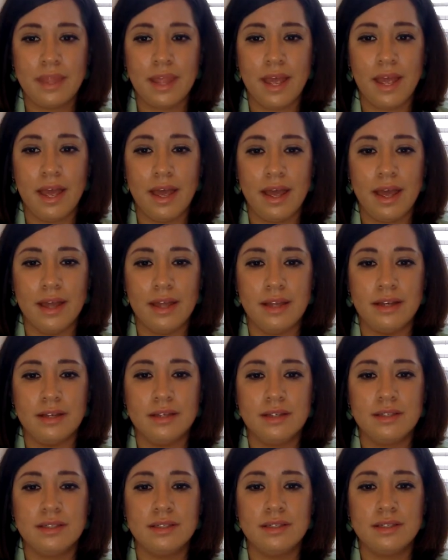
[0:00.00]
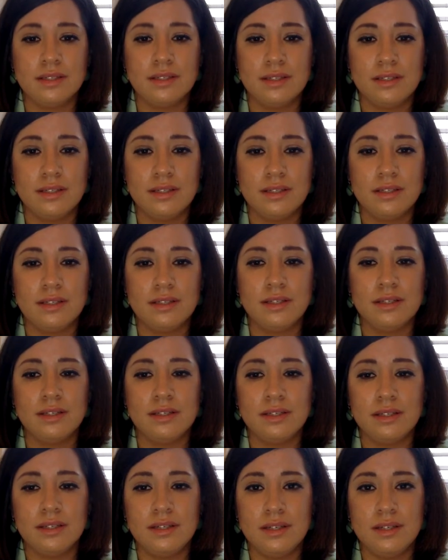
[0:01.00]
And
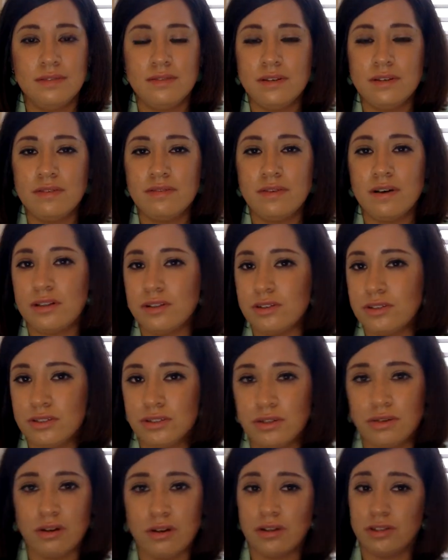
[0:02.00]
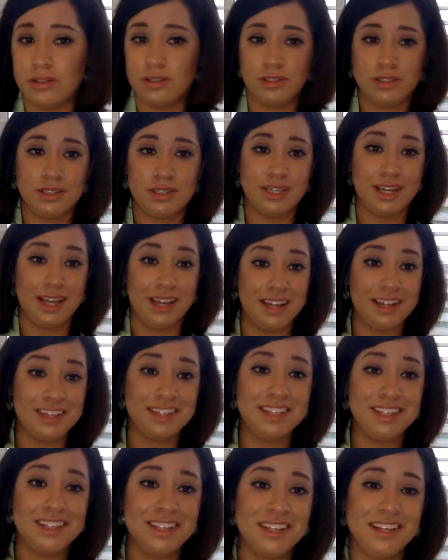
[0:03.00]
even if others don't
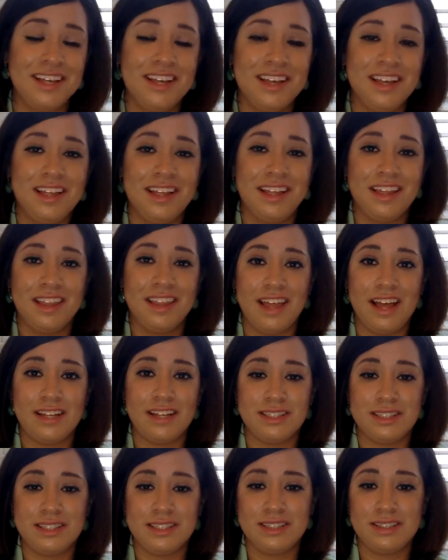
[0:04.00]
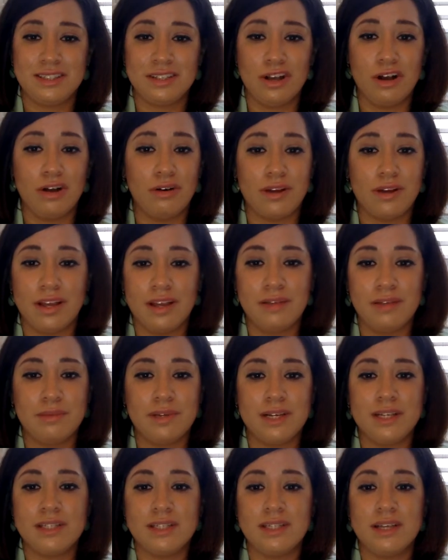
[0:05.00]
understand, that's okay,
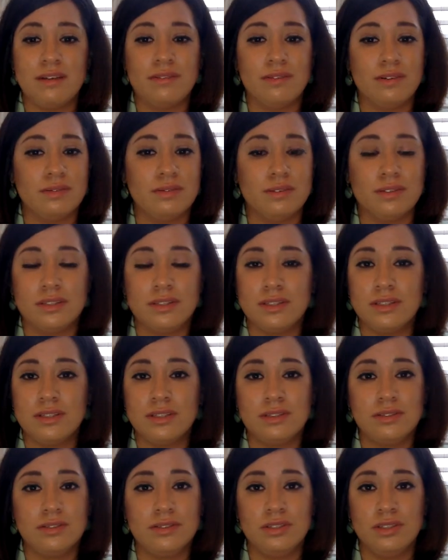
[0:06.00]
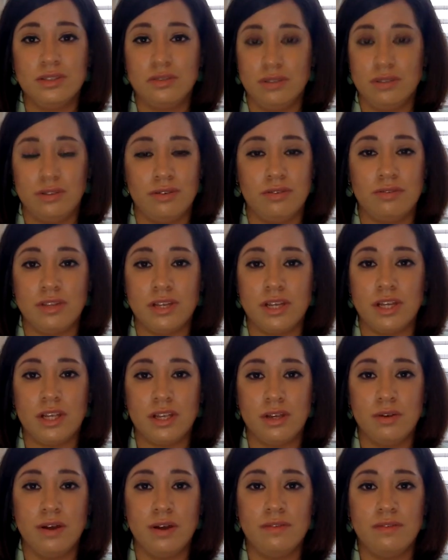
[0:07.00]
because everyone's doing their own thing.
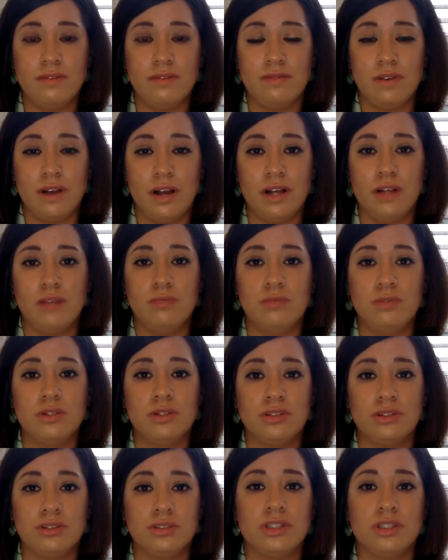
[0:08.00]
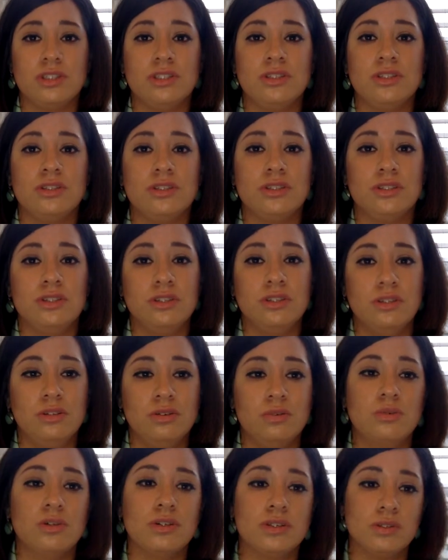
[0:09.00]
You have to find what nourishes
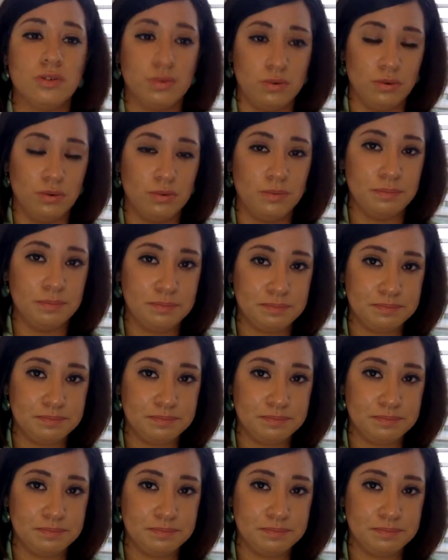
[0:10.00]
your soul